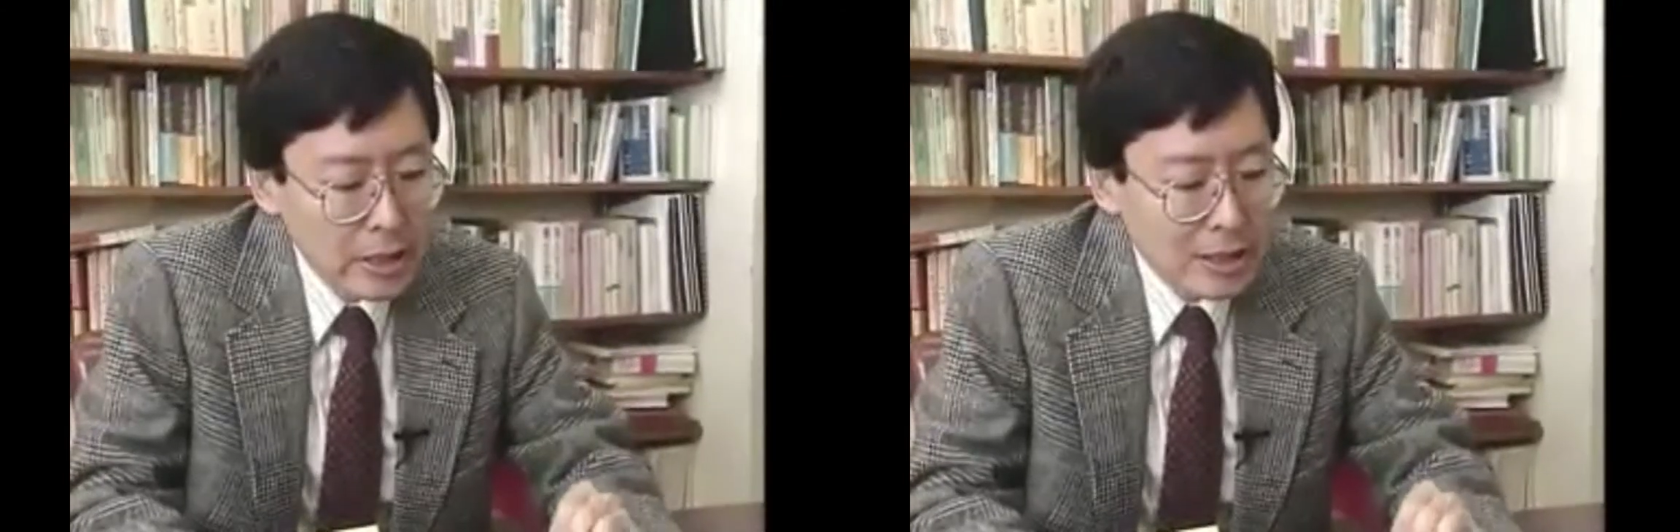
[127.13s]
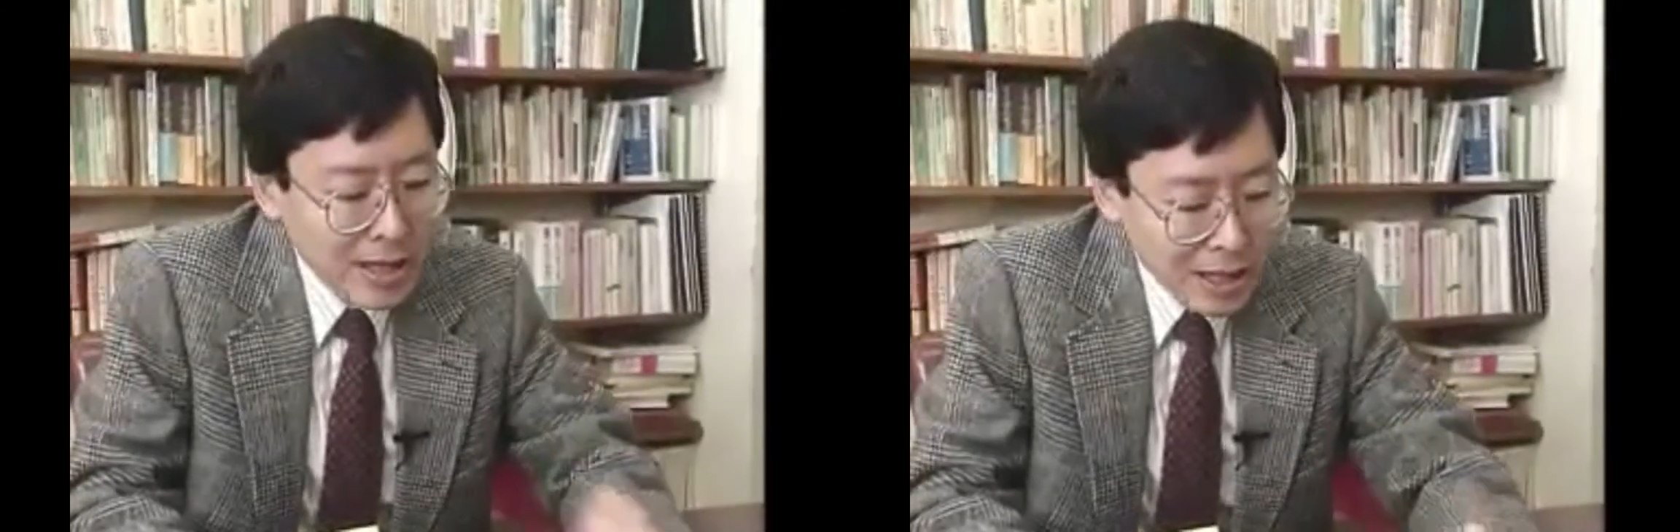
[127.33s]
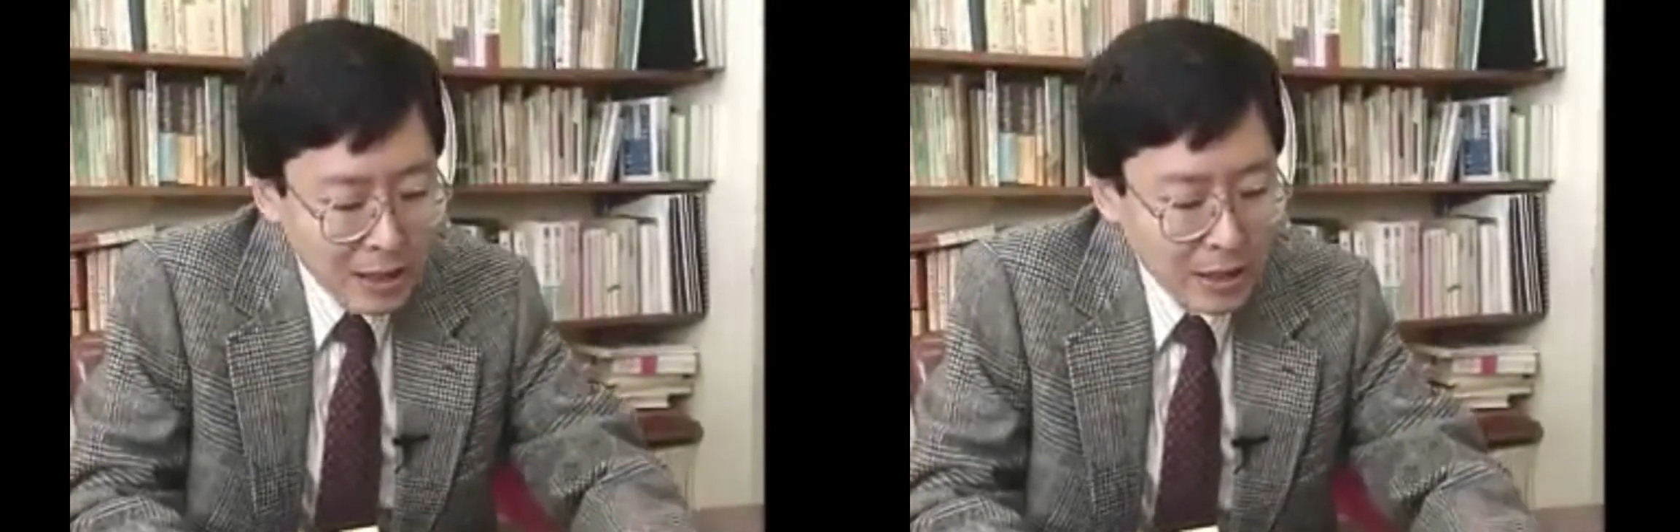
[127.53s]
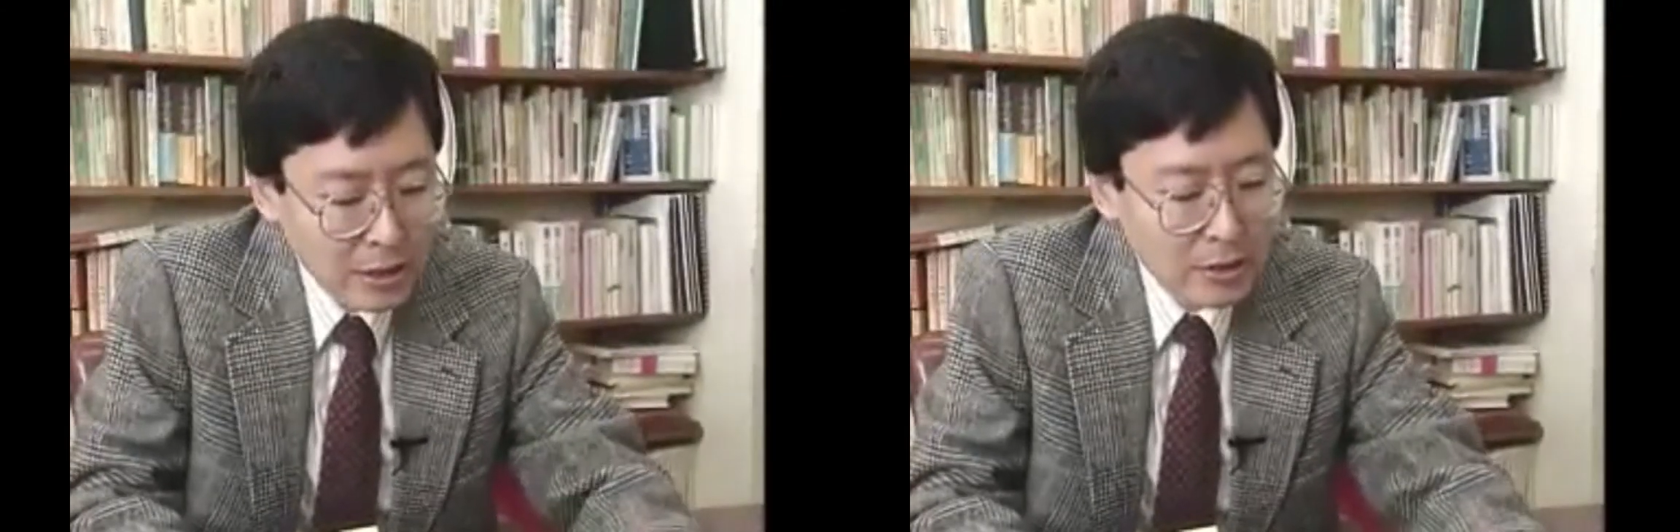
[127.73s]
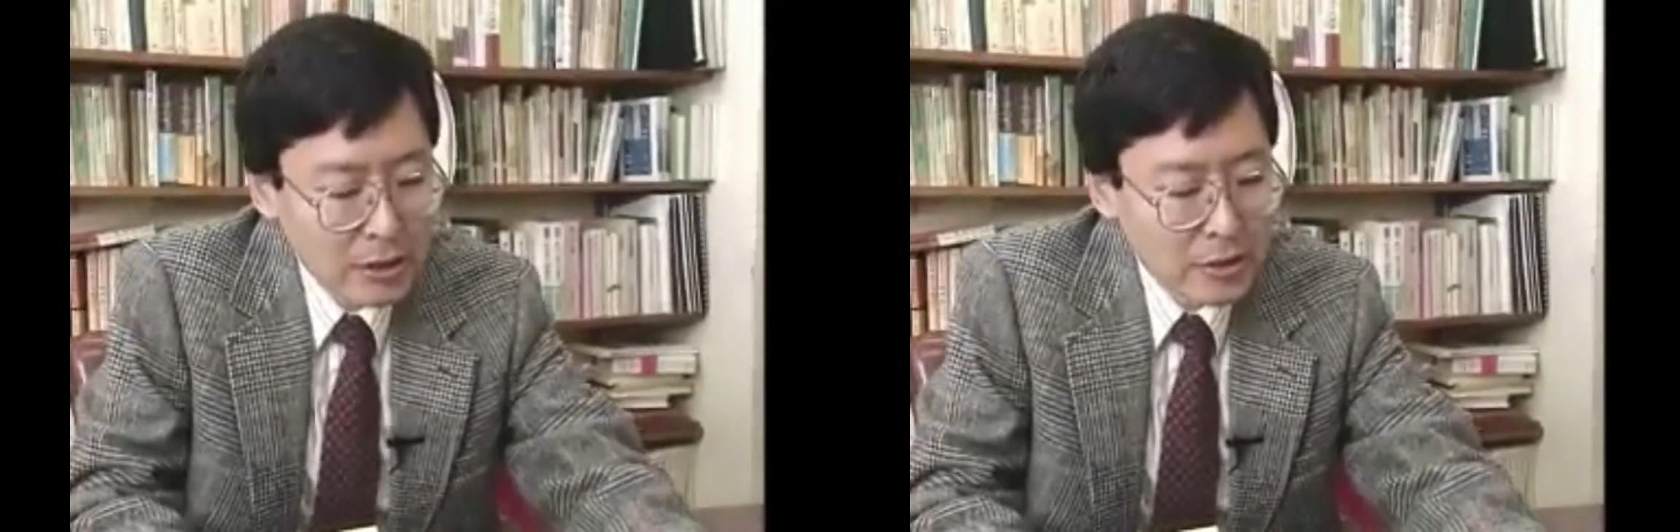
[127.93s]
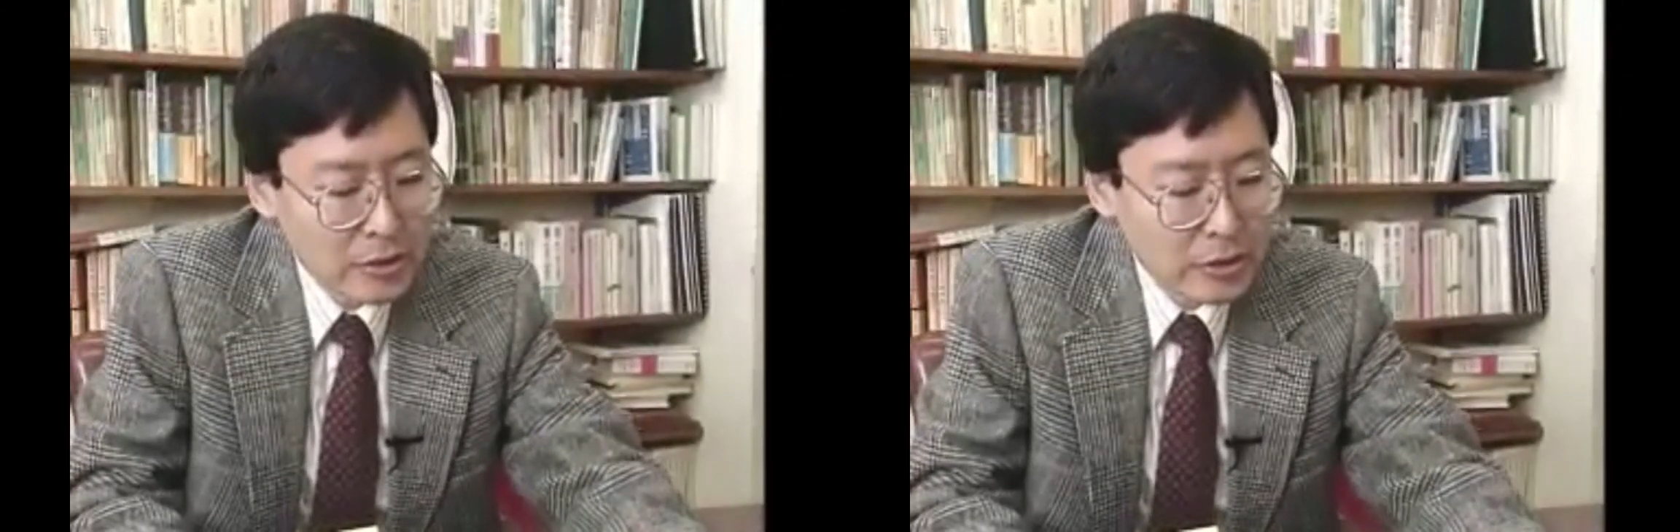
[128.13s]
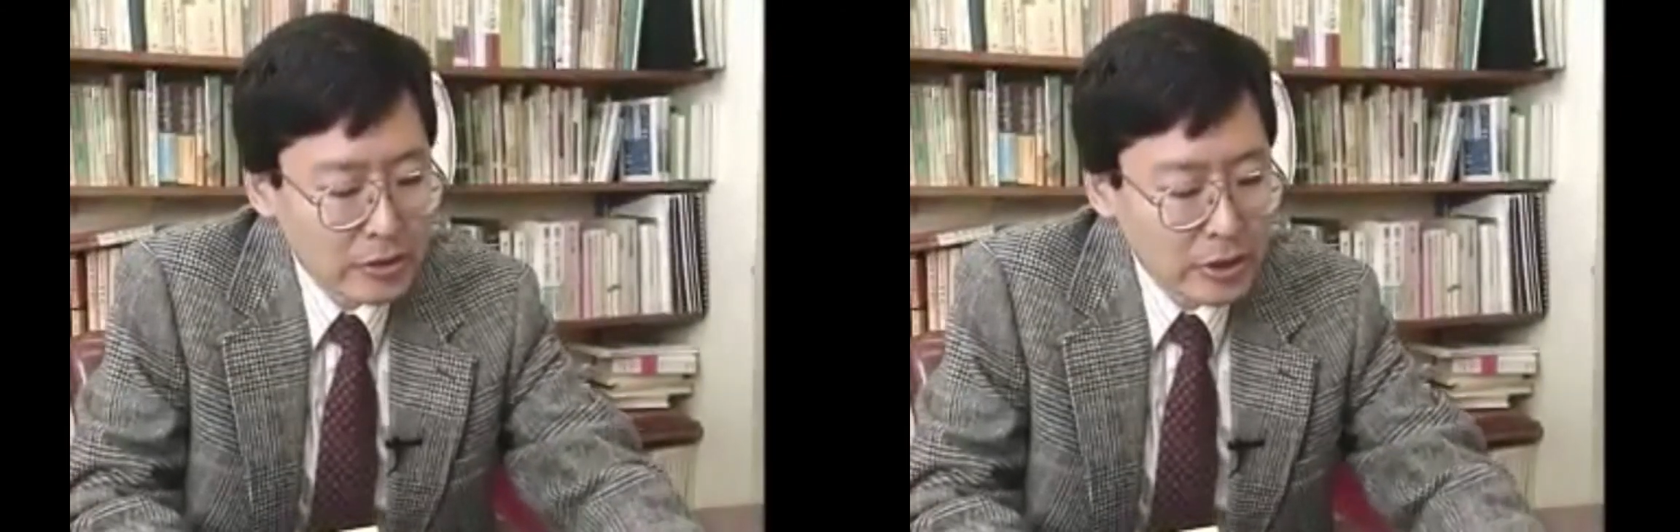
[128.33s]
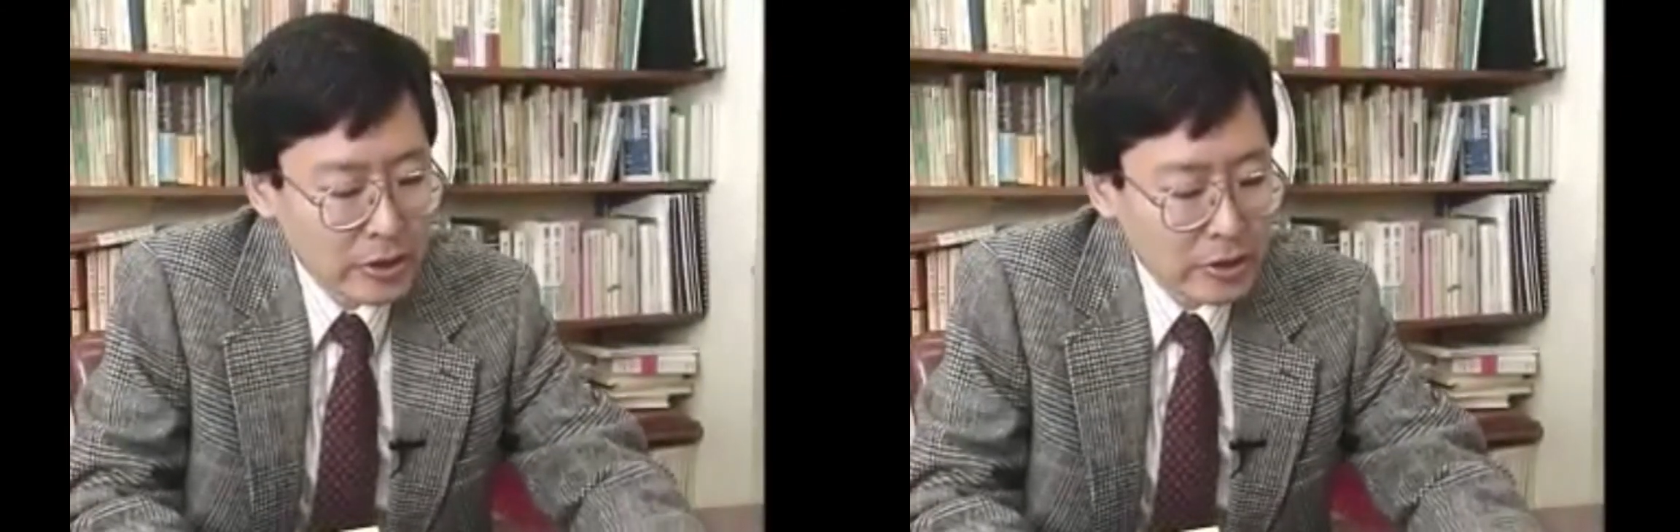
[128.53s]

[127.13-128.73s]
kana, that is to say